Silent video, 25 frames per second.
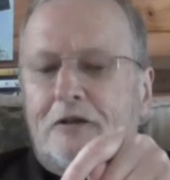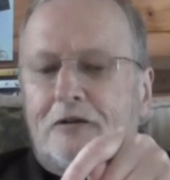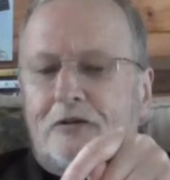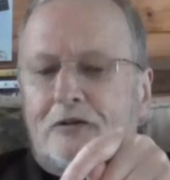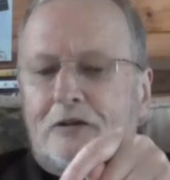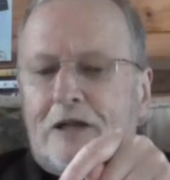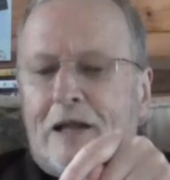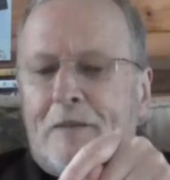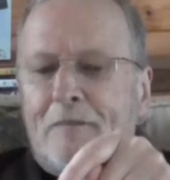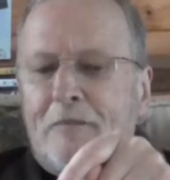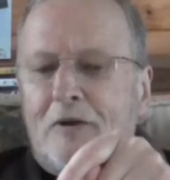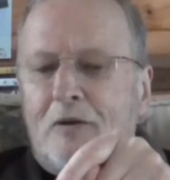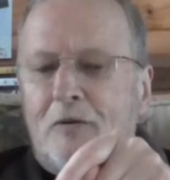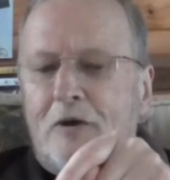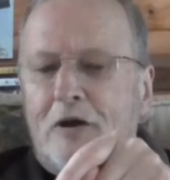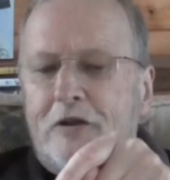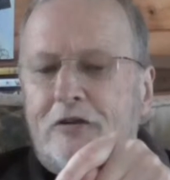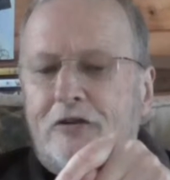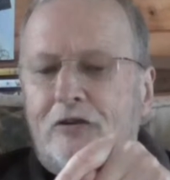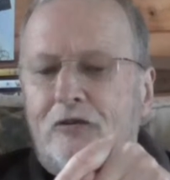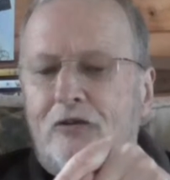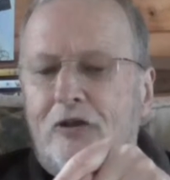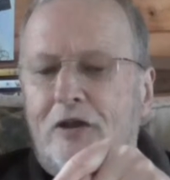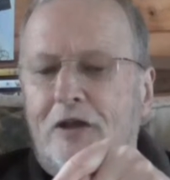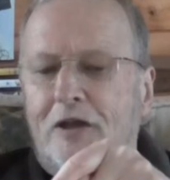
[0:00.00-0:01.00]
slam your
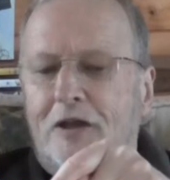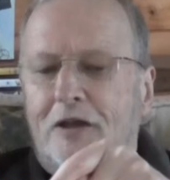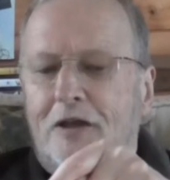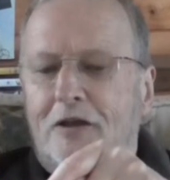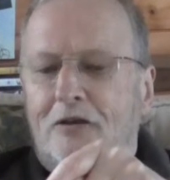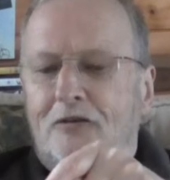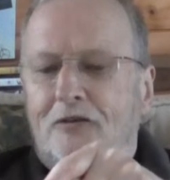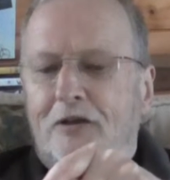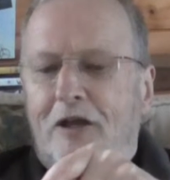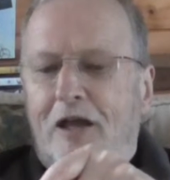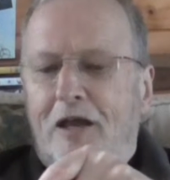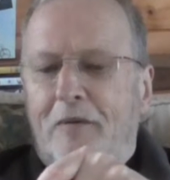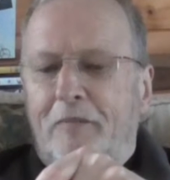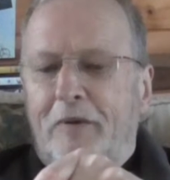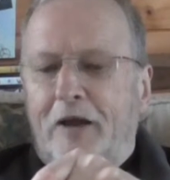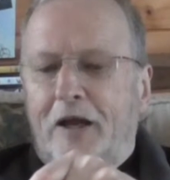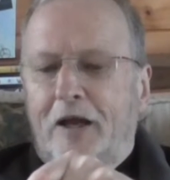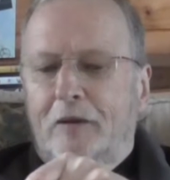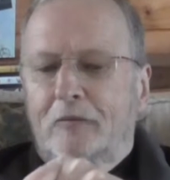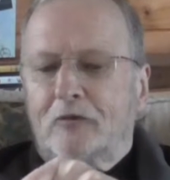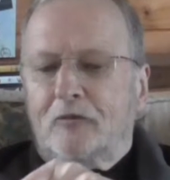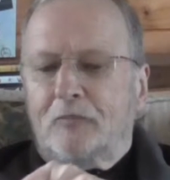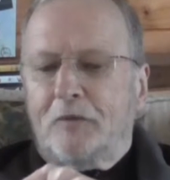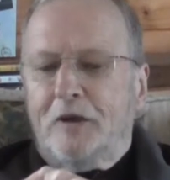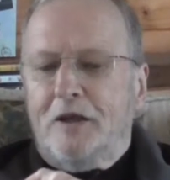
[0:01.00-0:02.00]
way through the gears to get
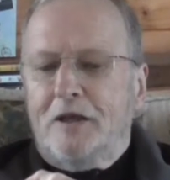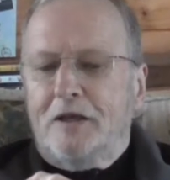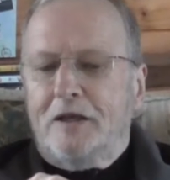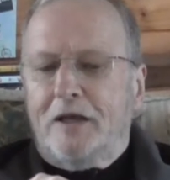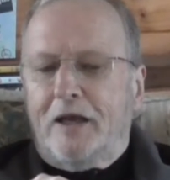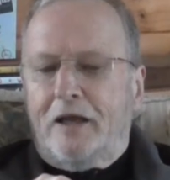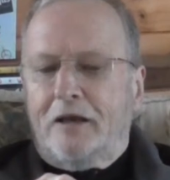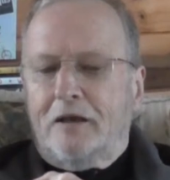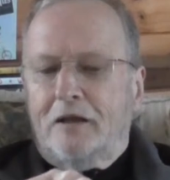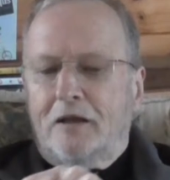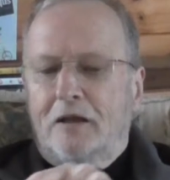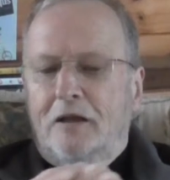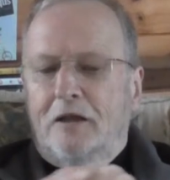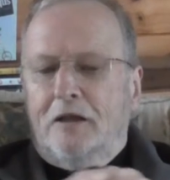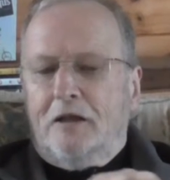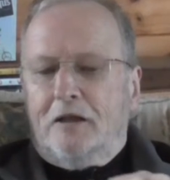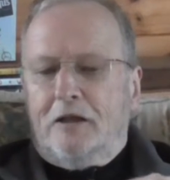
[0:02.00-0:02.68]
back up speed again.